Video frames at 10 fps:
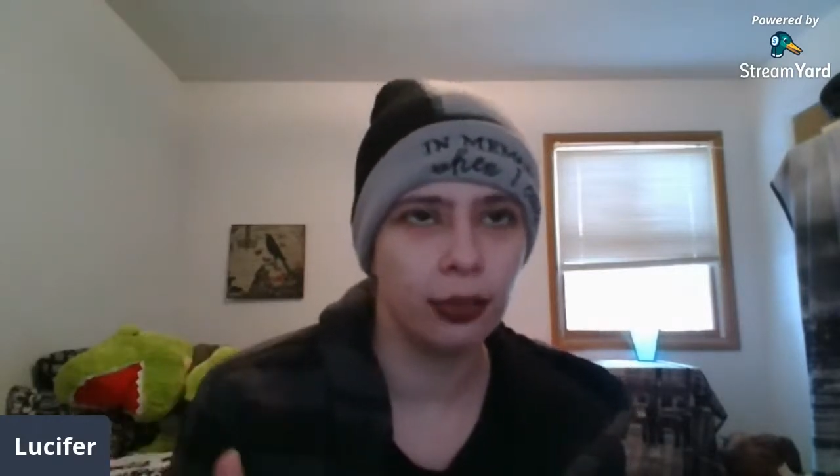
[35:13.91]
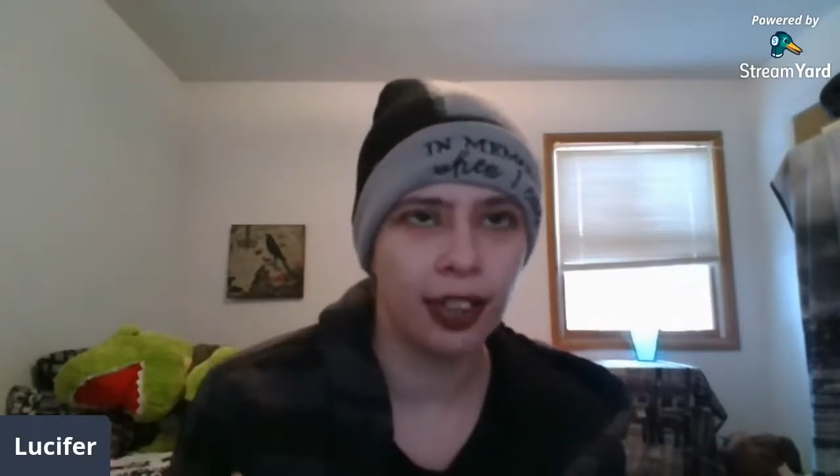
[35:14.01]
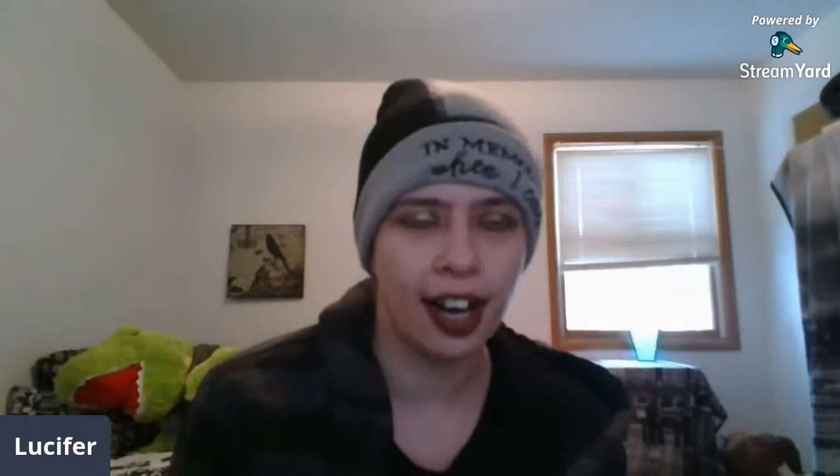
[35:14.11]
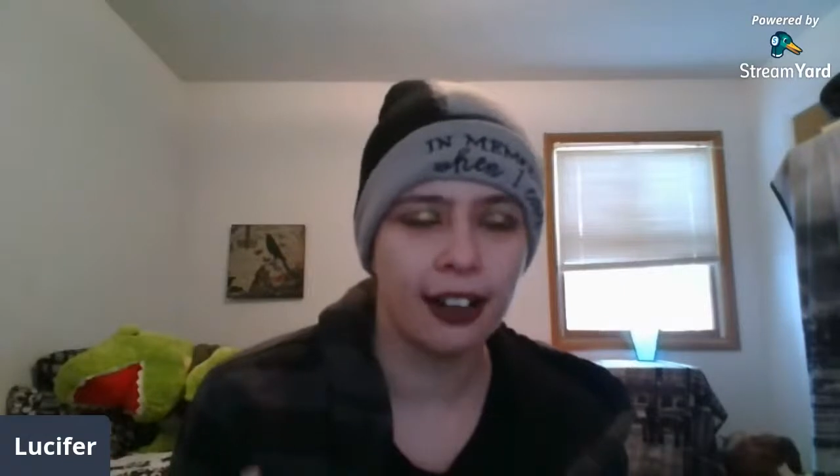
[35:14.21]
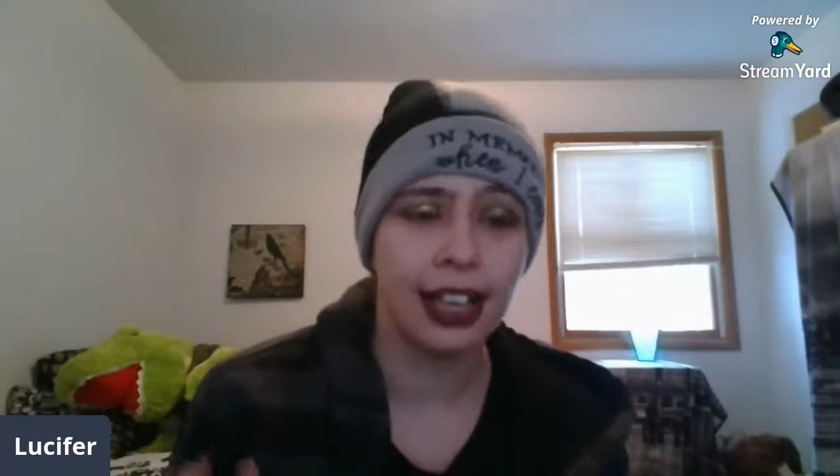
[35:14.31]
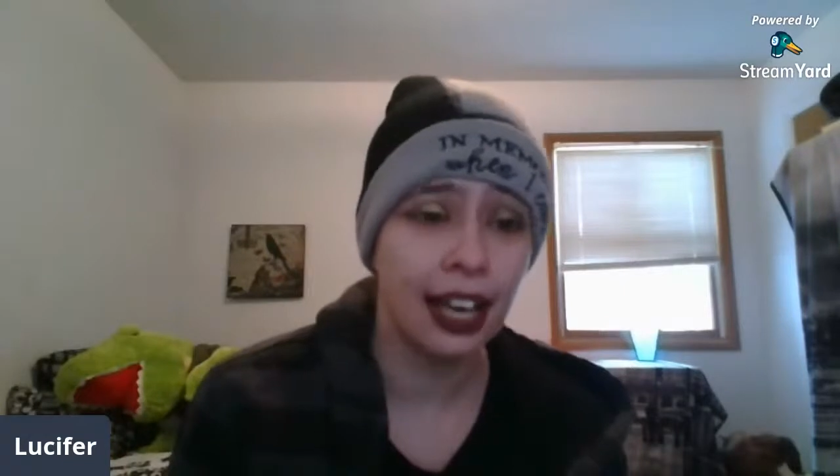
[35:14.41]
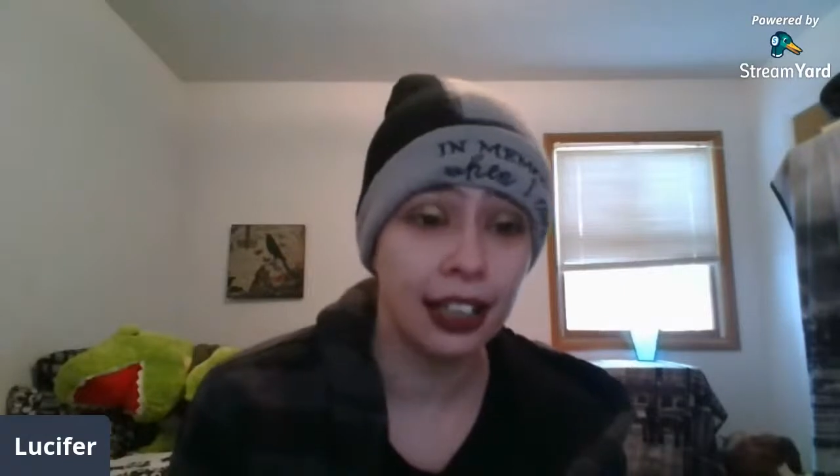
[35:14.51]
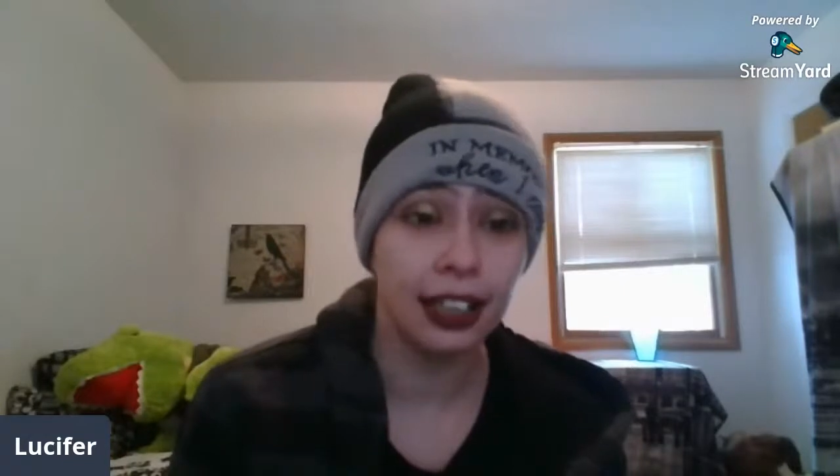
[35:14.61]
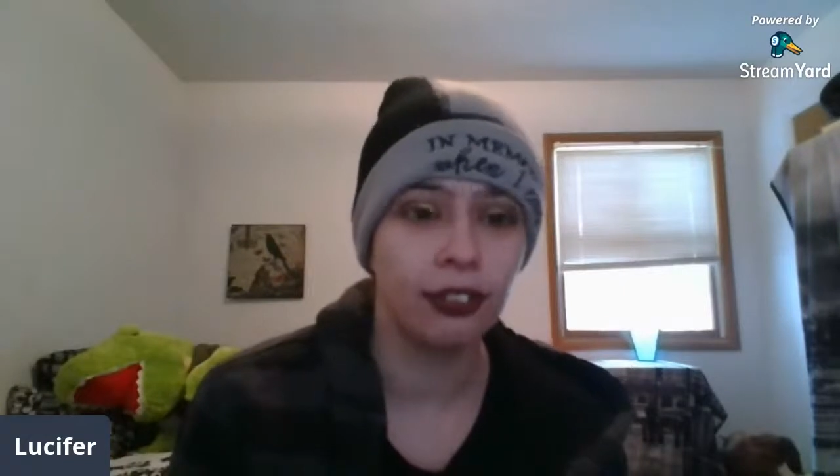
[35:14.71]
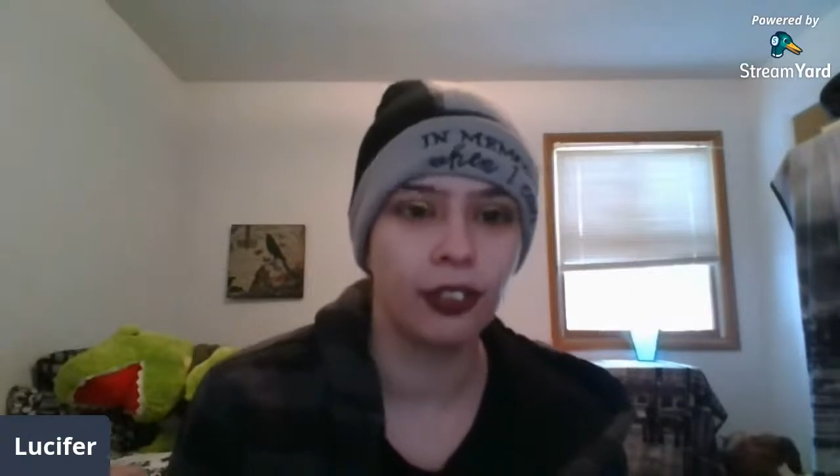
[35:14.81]
oh my god,
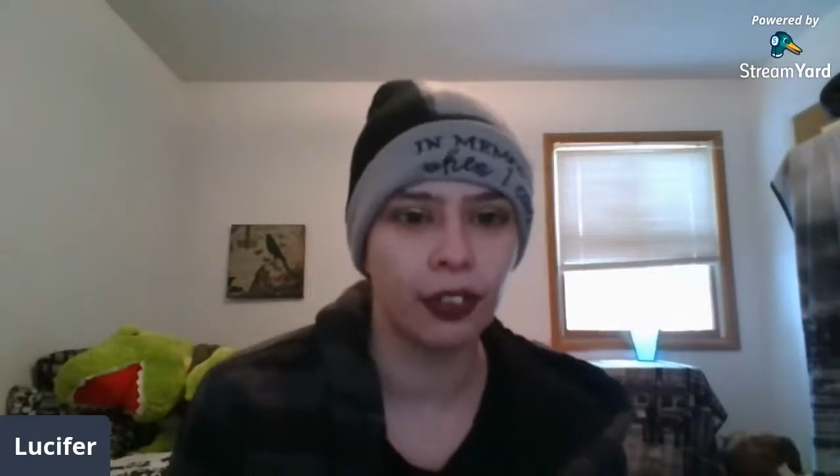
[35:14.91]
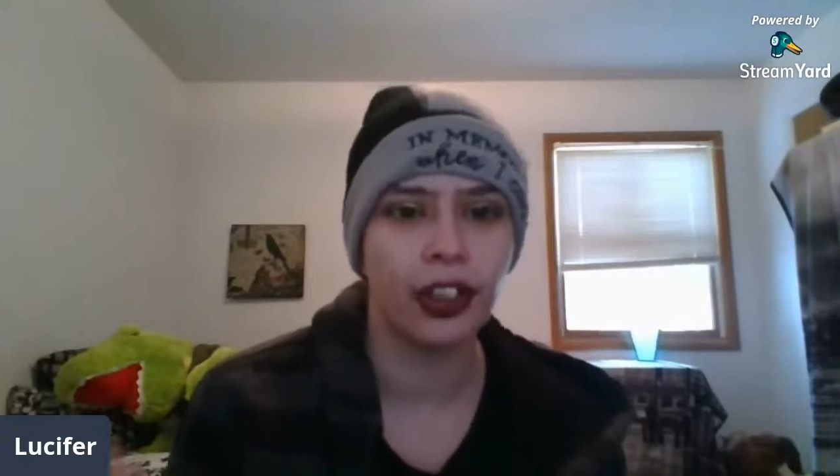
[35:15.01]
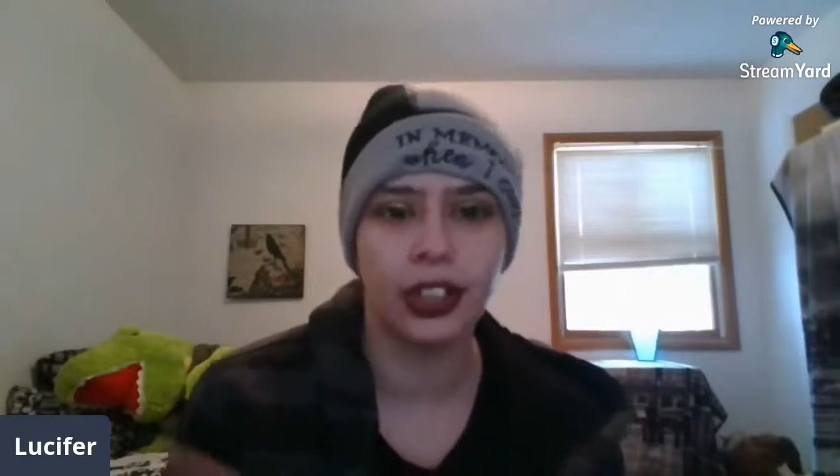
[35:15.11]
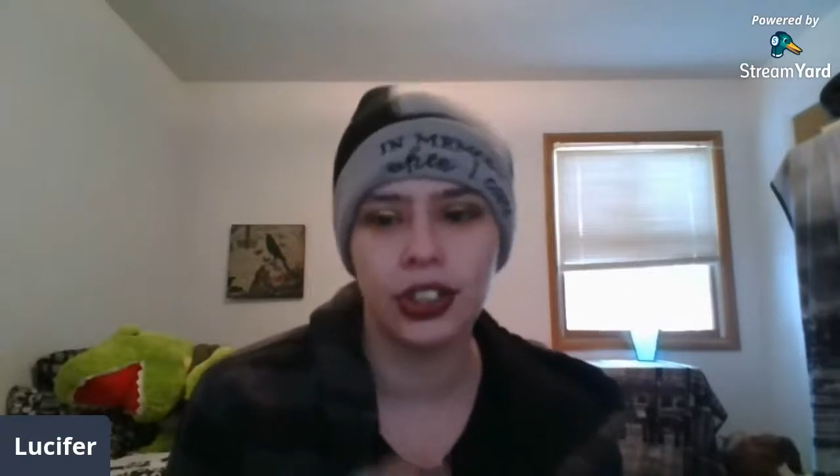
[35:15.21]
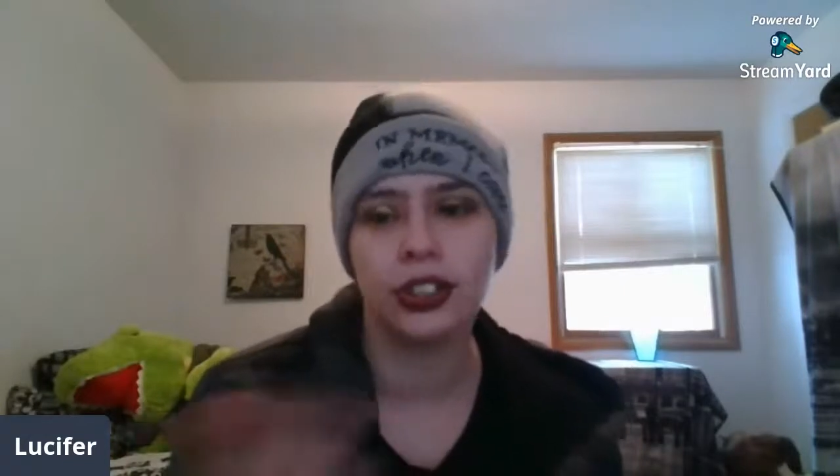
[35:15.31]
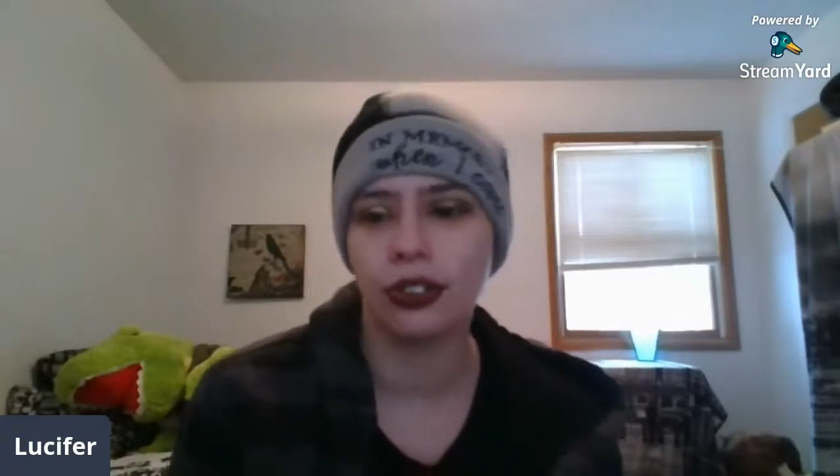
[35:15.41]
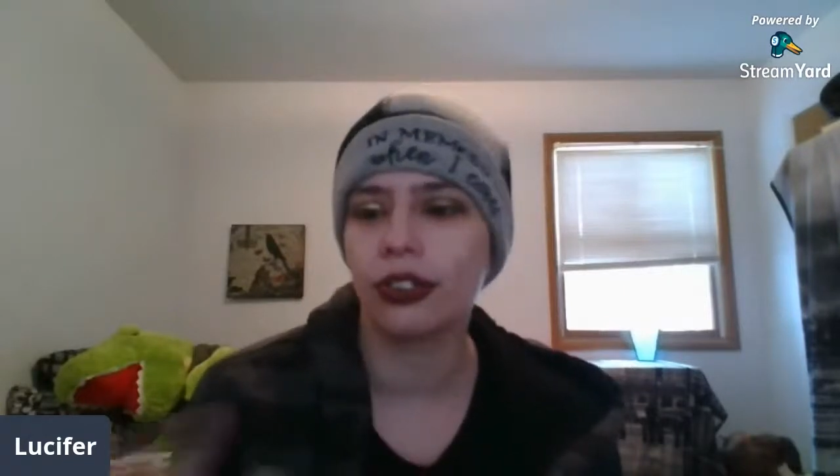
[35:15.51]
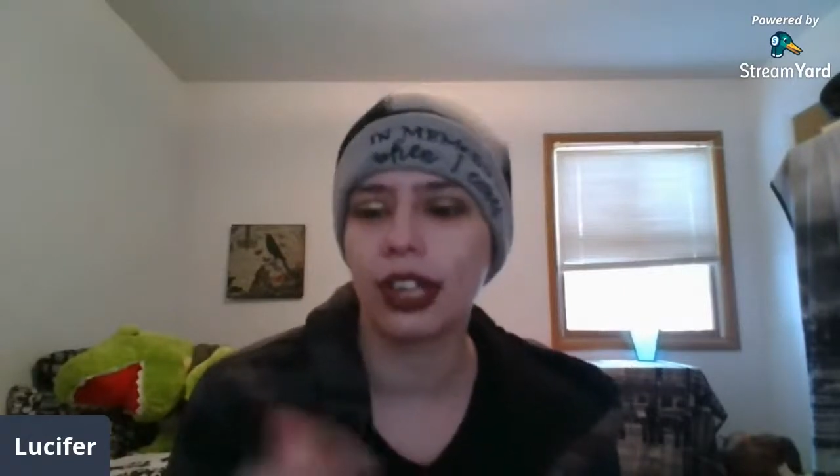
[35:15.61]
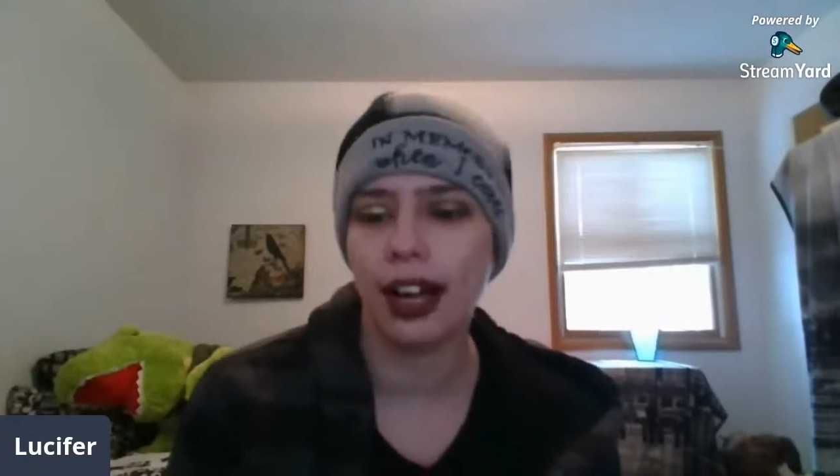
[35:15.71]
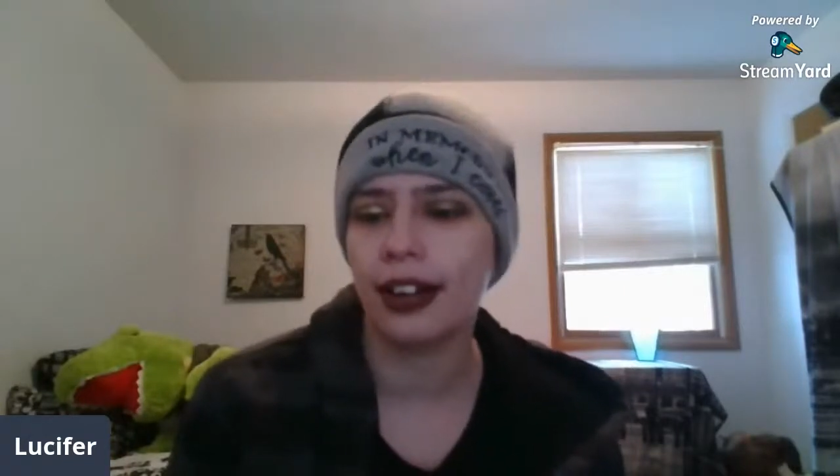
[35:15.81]
Katie referring
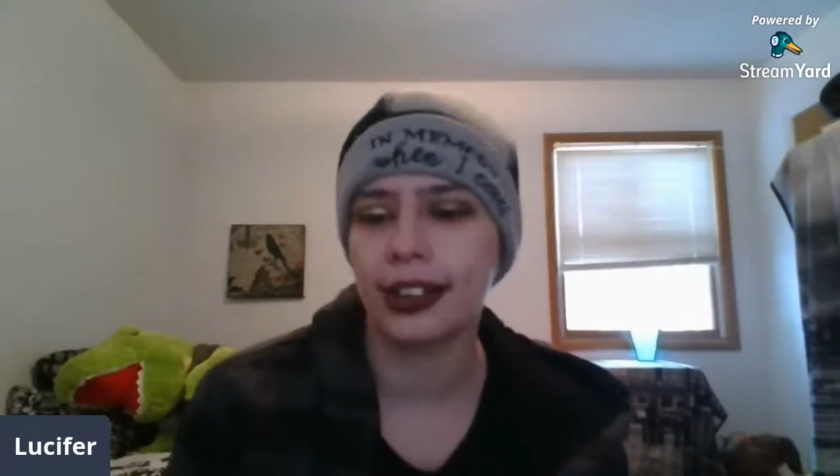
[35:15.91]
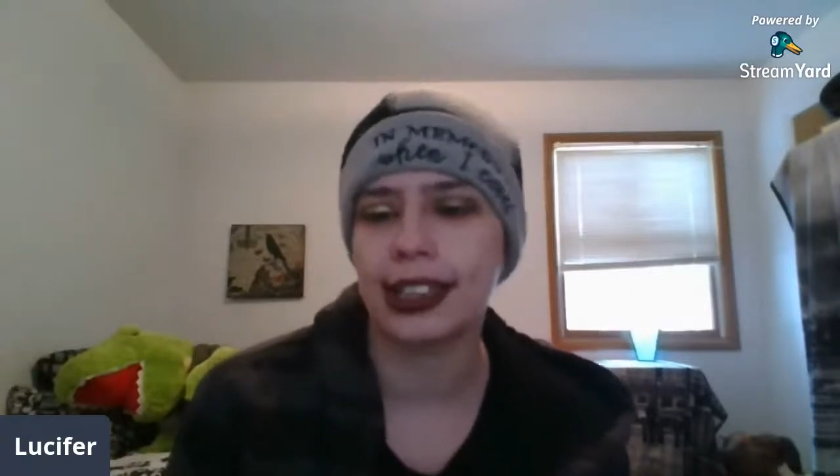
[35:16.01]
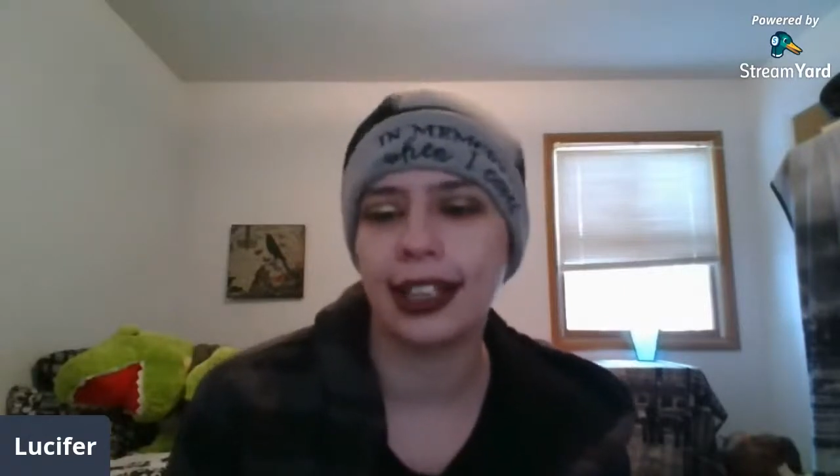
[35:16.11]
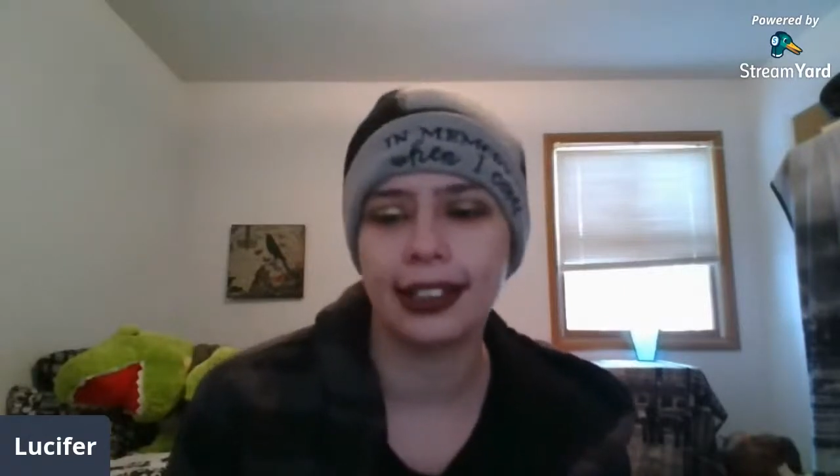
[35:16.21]
to the guys